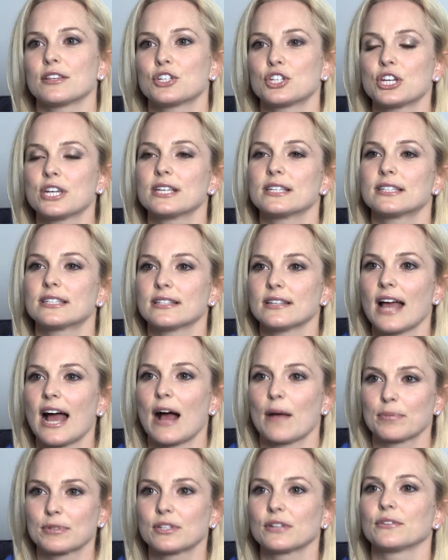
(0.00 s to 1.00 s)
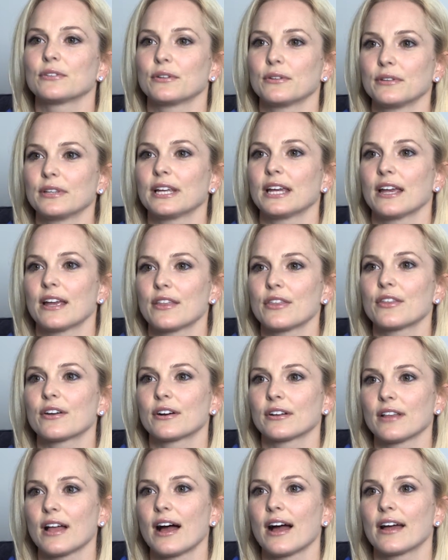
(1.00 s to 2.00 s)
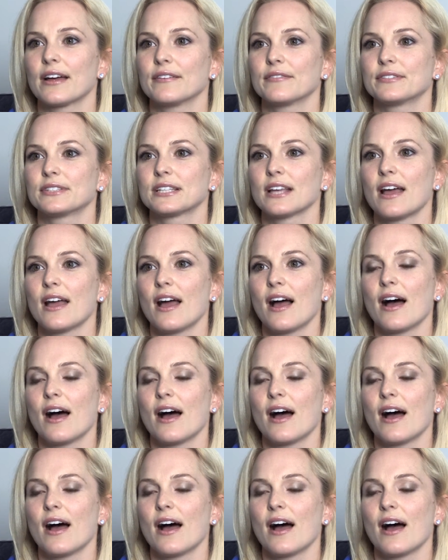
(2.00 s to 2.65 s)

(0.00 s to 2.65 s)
she is absolutely in their lives